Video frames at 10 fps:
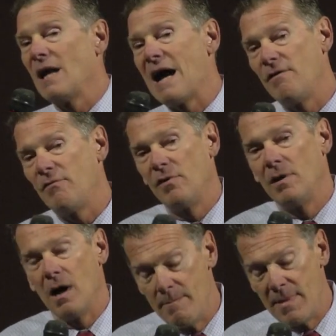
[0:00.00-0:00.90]
life
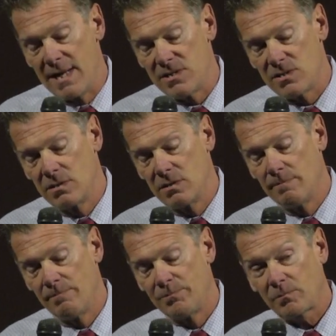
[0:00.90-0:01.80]
a mess,
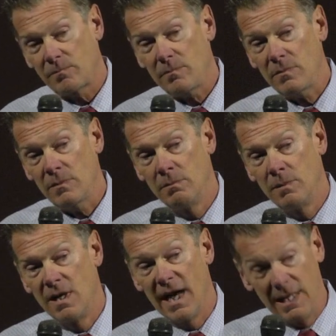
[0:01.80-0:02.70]

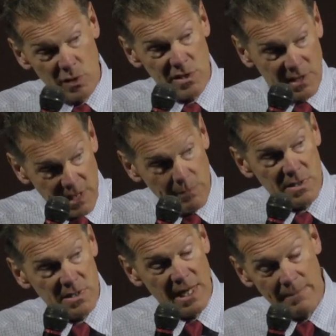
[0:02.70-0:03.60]
and he wants to keep
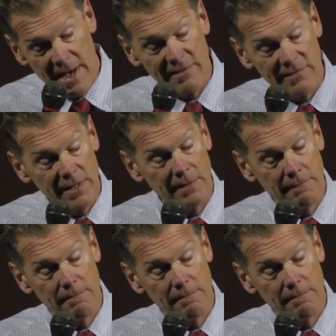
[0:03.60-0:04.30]
his name out of it.